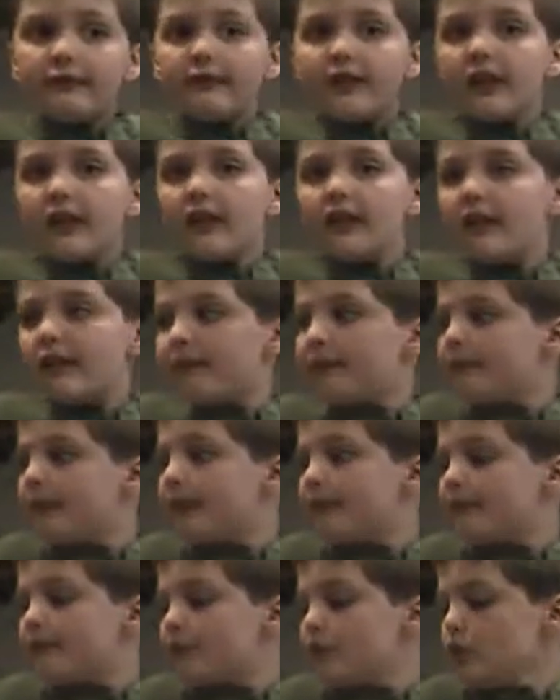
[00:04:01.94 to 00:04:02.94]

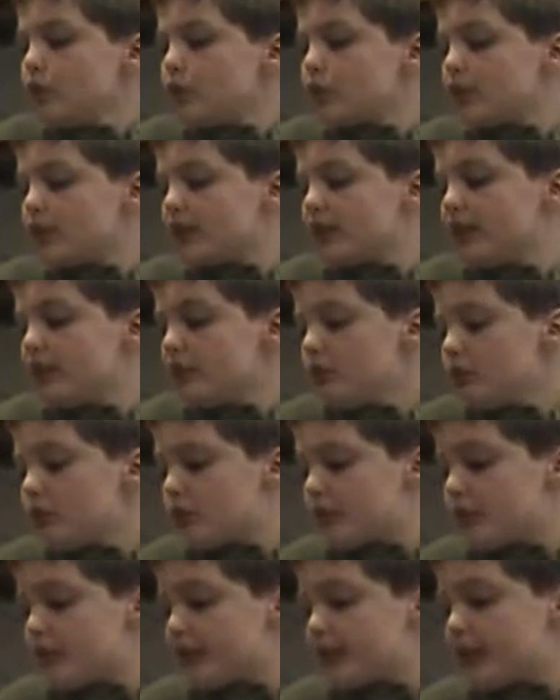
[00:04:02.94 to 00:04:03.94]
a future
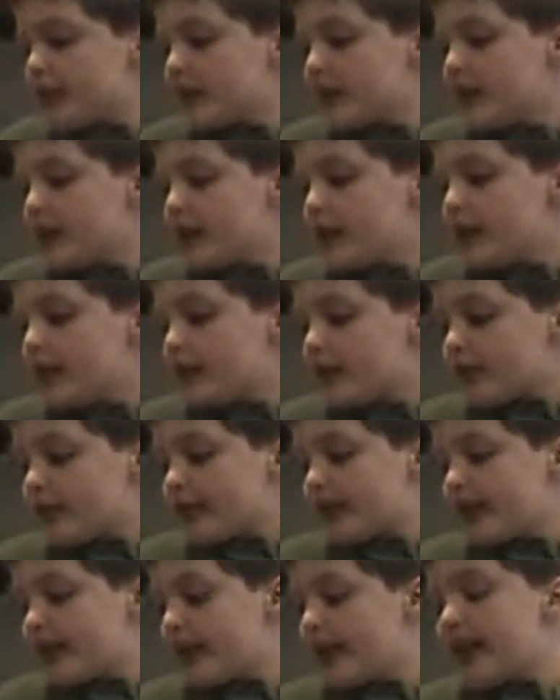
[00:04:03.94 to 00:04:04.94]
use for
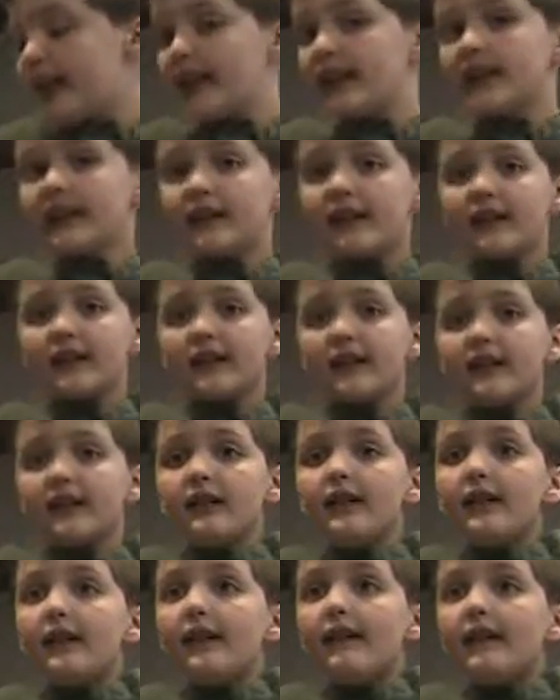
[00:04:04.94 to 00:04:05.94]
DNA is like
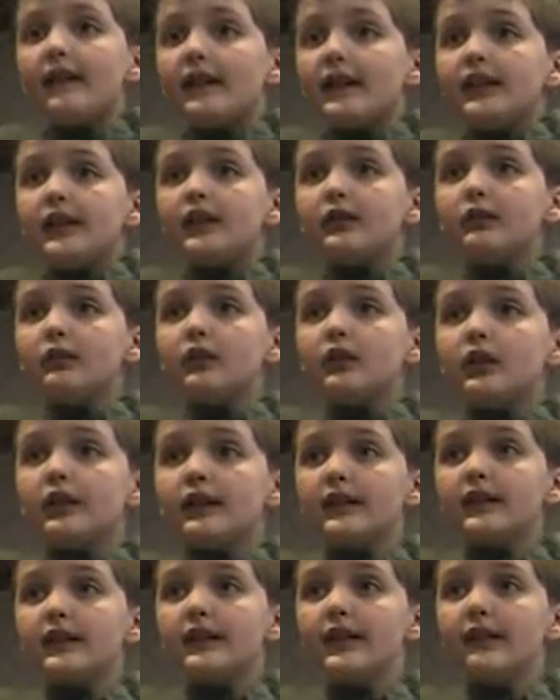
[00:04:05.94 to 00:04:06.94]
you
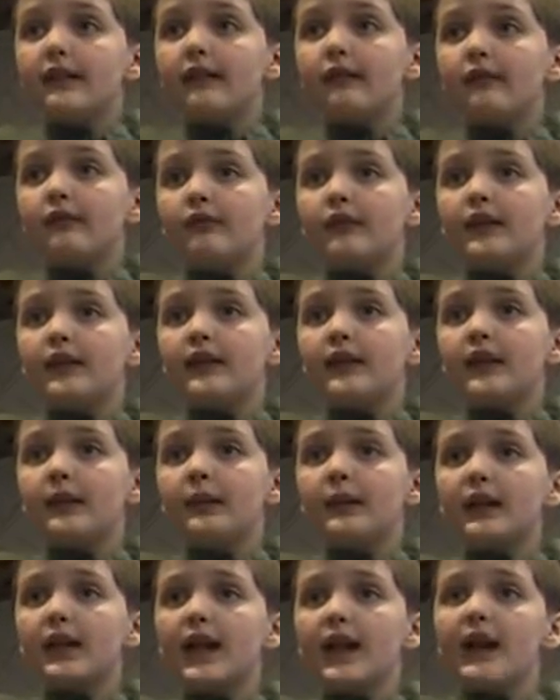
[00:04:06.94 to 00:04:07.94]
could give
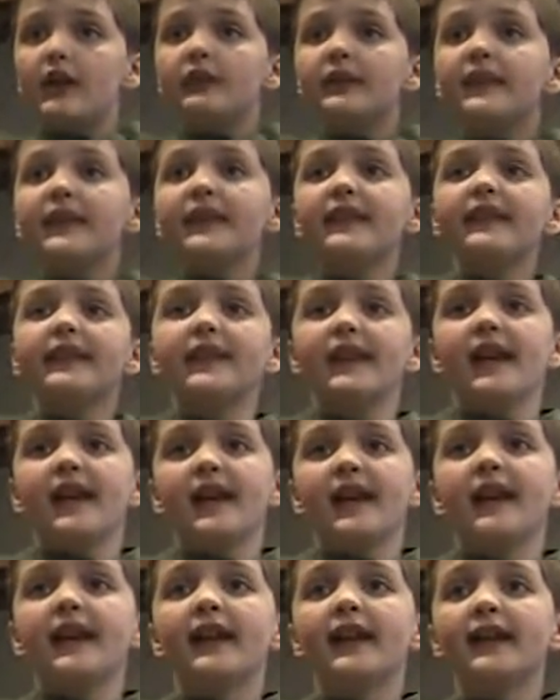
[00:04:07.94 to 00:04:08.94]
someone else's
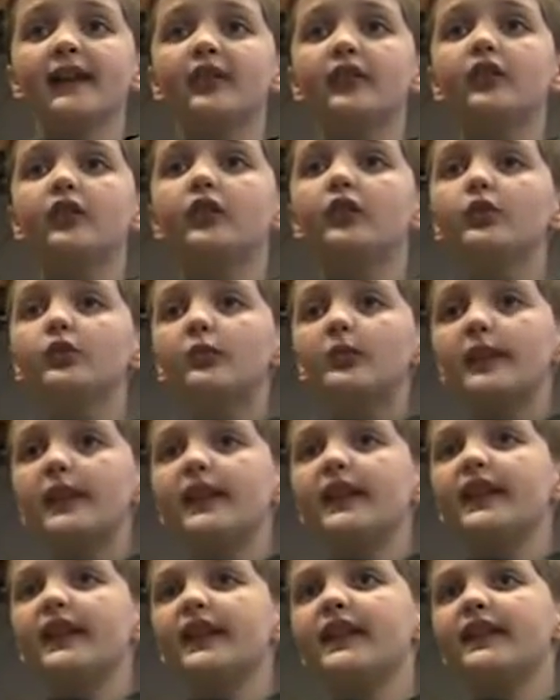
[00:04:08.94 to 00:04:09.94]
DNA to
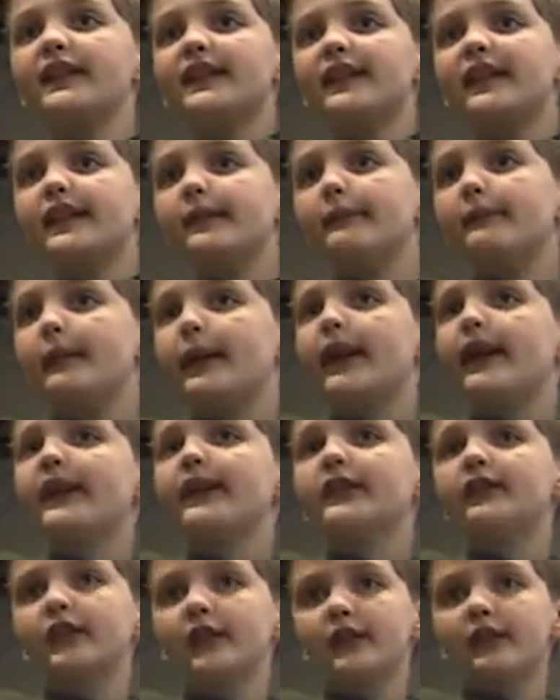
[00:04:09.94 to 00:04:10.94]
an in-need
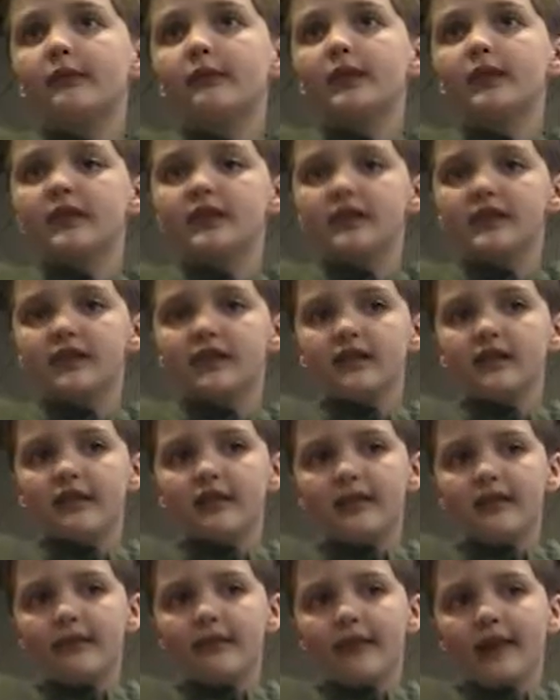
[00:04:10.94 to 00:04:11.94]
patient, which
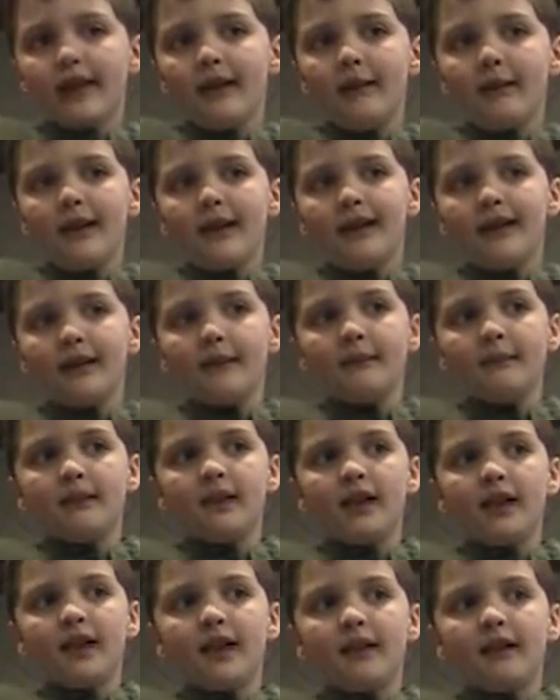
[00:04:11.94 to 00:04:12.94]
giving him an
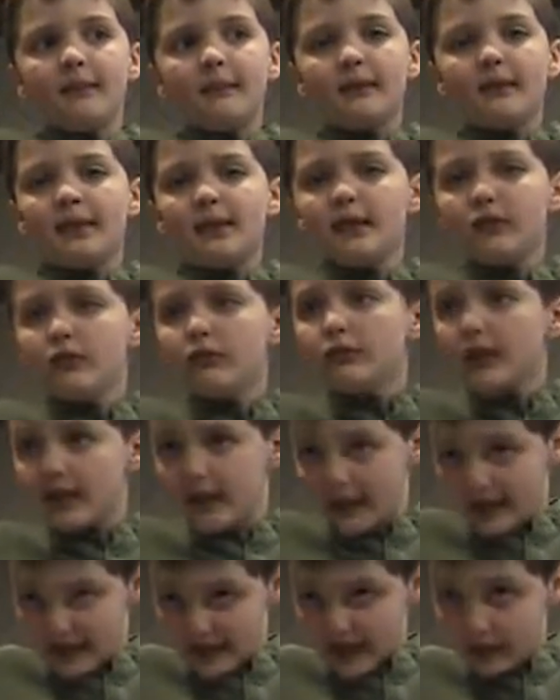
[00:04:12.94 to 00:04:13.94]

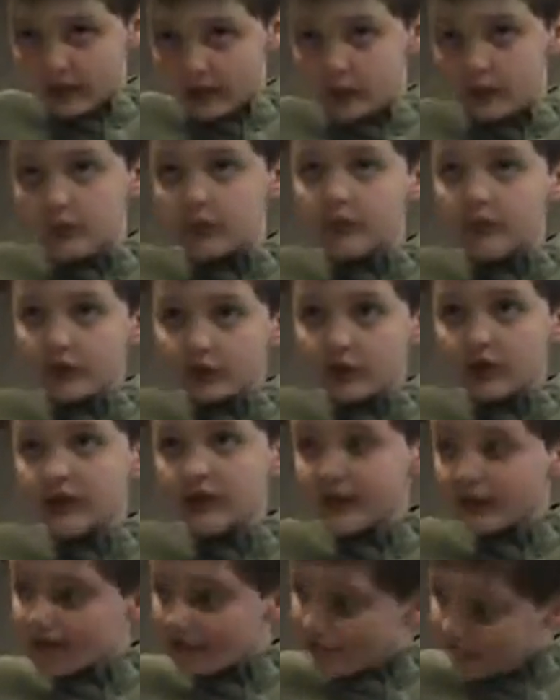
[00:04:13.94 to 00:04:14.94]
immunity to a
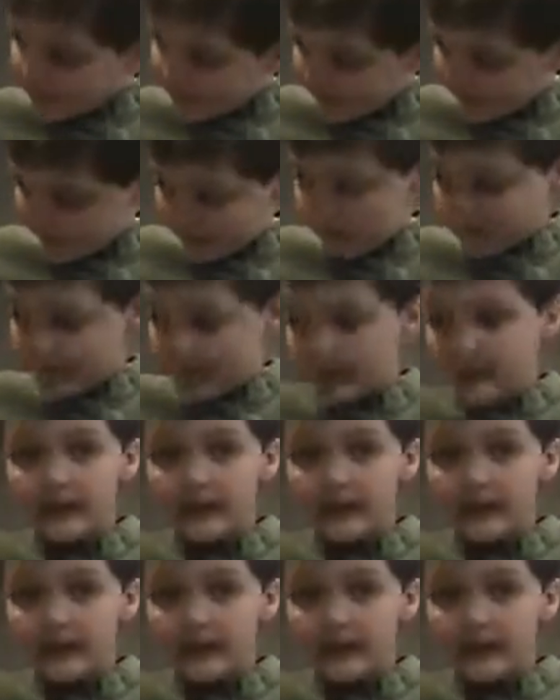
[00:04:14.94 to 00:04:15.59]
certain disease.